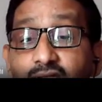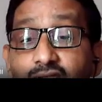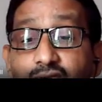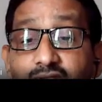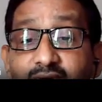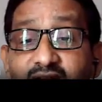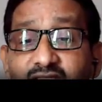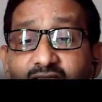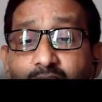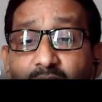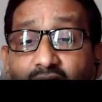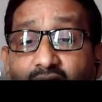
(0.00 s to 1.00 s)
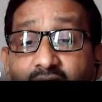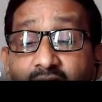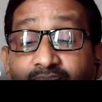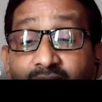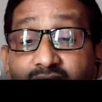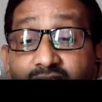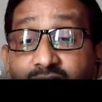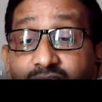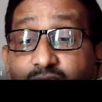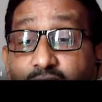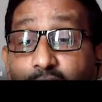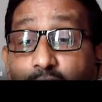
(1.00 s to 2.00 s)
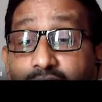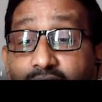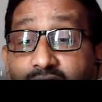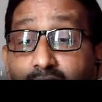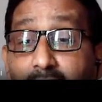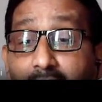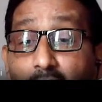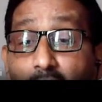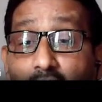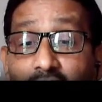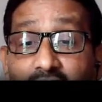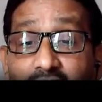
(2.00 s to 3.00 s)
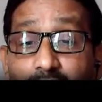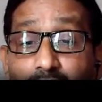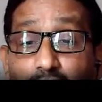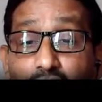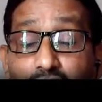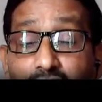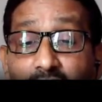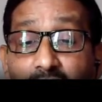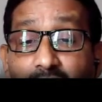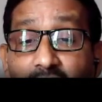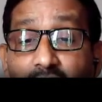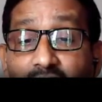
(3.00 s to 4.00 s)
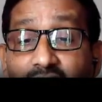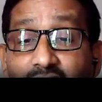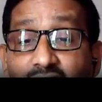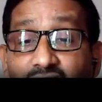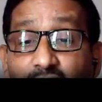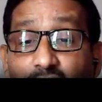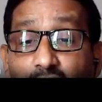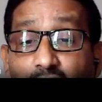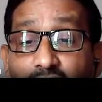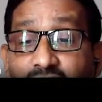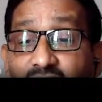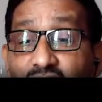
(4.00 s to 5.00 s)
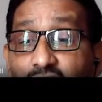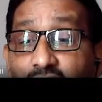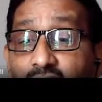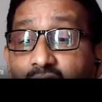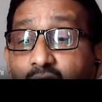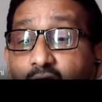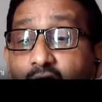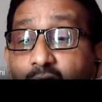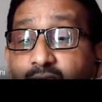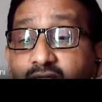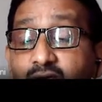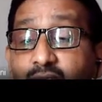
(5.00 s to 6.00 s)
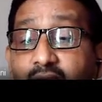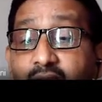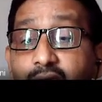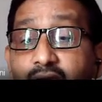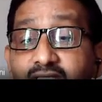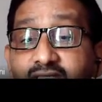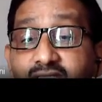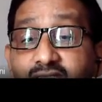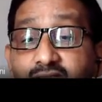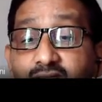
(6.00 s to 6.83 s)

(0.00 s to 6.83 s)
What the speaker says: So it's very simple. Substitute this megawatt in the position of P1 in the fuel cost function, obtain the value as is.